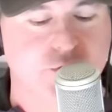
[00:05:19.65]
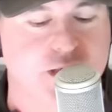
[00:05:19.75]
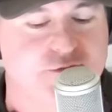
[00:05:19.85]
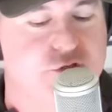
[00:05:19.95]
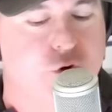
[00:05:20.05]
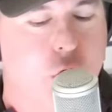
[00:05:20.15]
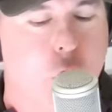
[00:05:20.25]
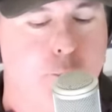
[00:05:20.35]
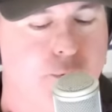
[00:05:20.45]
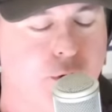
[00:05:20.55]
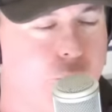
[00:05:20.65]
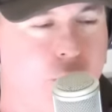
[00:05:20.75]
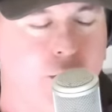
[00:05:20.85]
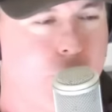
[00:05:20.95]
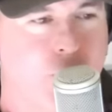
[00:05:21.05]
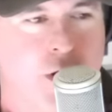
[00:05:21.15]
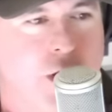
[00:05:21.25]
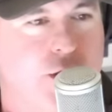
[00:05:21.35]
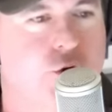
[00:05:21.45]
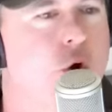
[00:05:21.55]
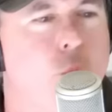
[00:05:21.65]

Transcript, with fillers: gives you hope, or, or, or your